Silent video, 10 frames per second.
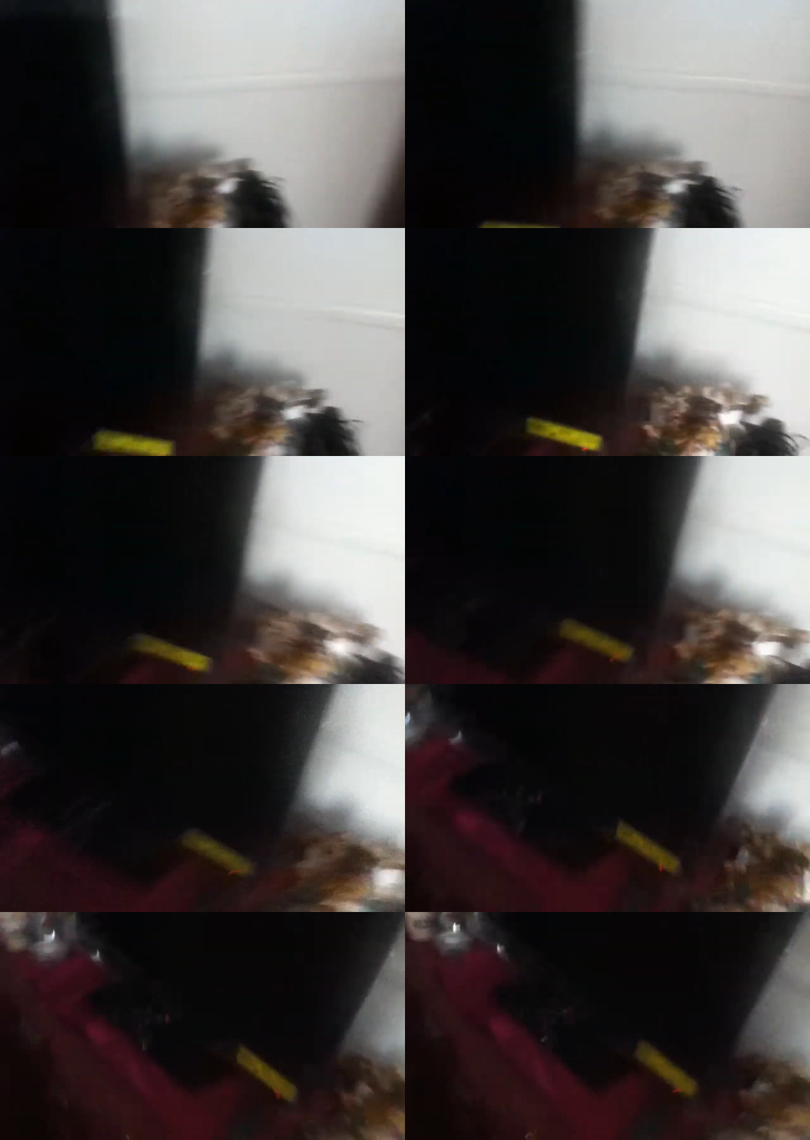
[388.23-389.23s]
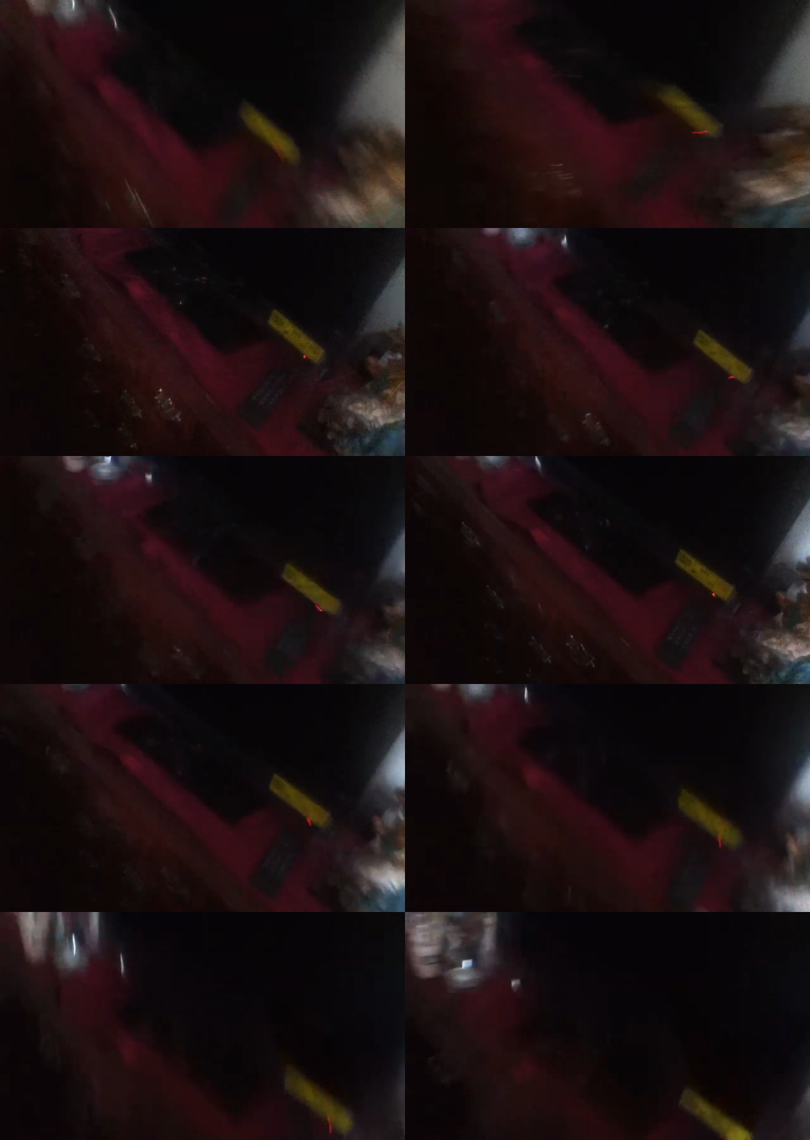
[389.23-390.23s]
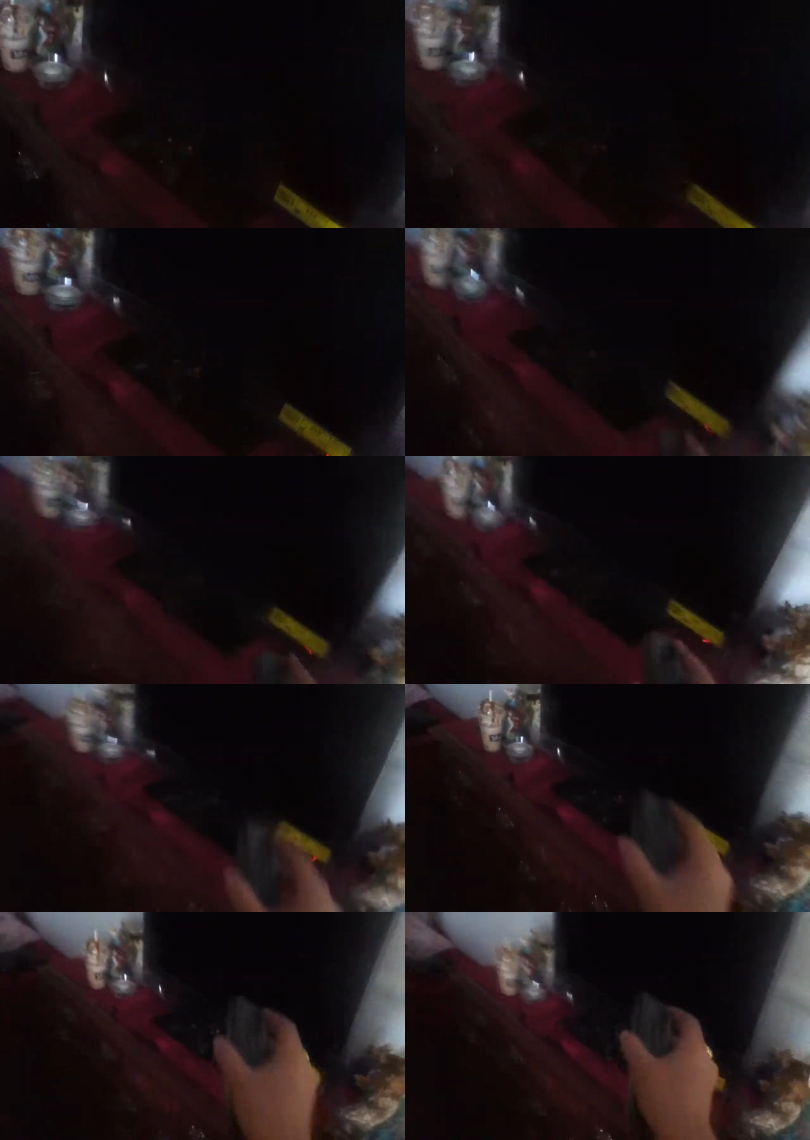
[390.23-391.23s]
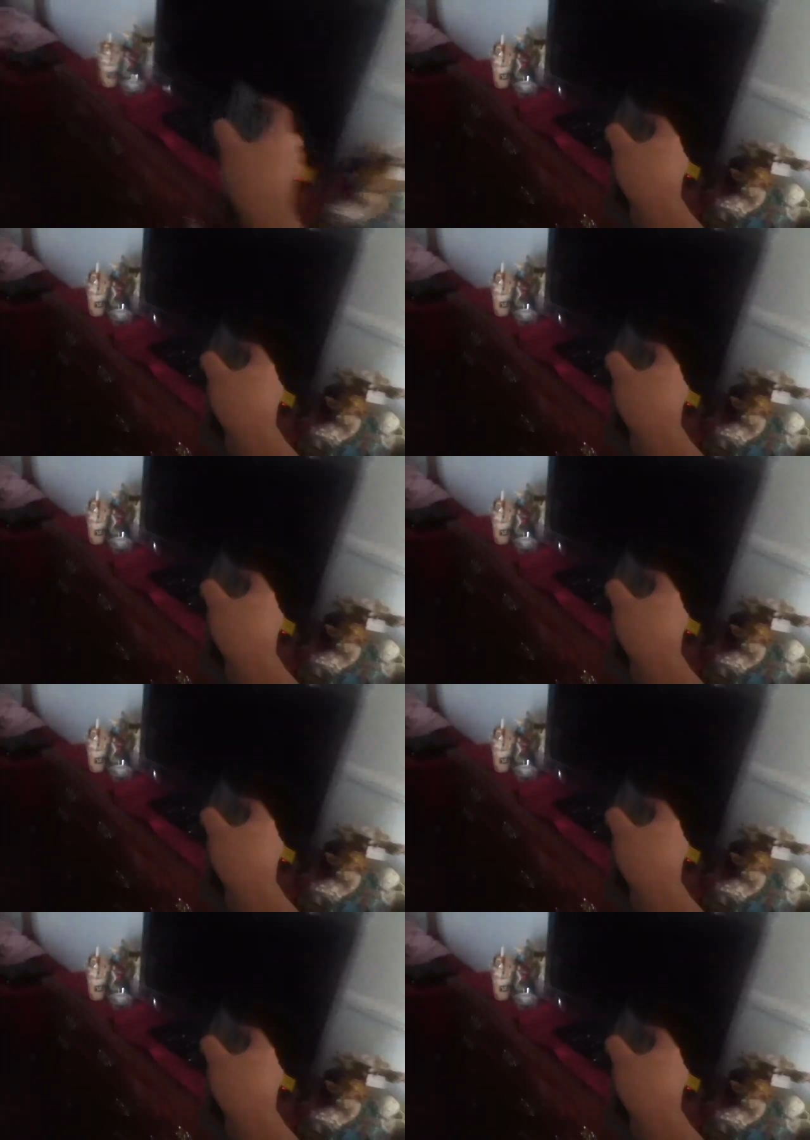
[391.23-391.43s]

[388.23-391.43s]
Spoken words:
(no speaker visible)